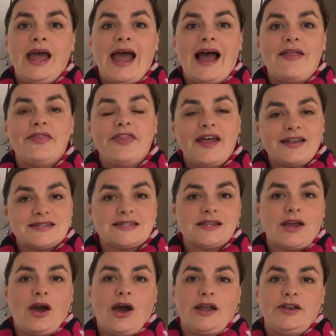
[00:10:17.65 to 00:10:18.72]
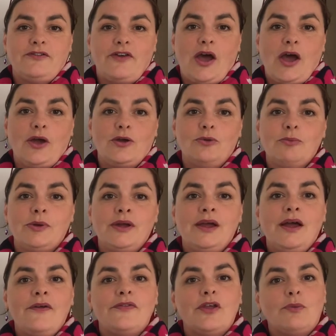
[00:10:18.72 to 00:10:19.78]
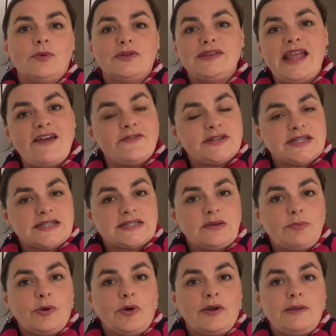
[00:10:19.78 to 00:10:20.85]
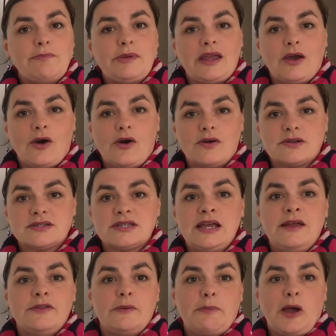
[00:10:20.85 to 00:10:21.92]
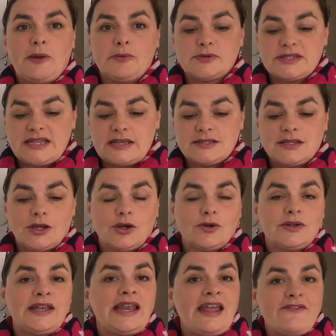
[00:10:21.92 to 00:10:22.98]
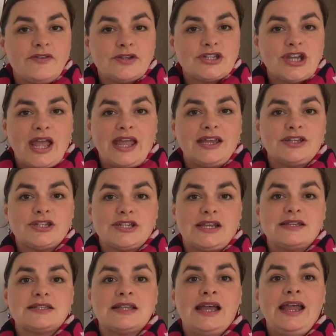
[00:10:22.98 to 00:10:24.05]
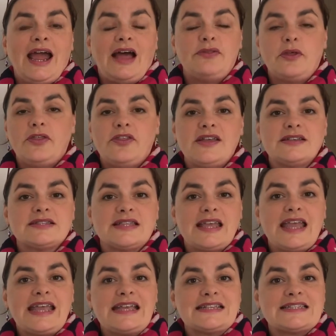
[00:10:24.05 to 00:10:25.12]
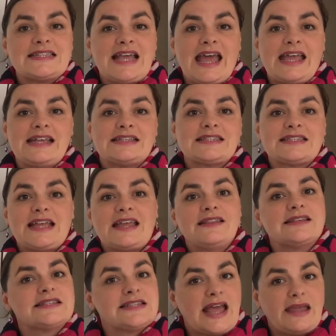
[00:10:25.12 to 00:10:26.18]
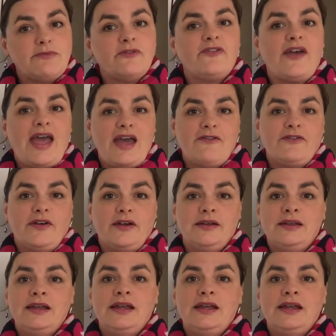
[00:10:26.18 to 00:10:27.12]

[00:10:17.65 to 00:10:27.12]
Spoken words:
And that's the kind of hope that will never disappoint, because the Bible says that God never changes and the things that he says stay the same forever,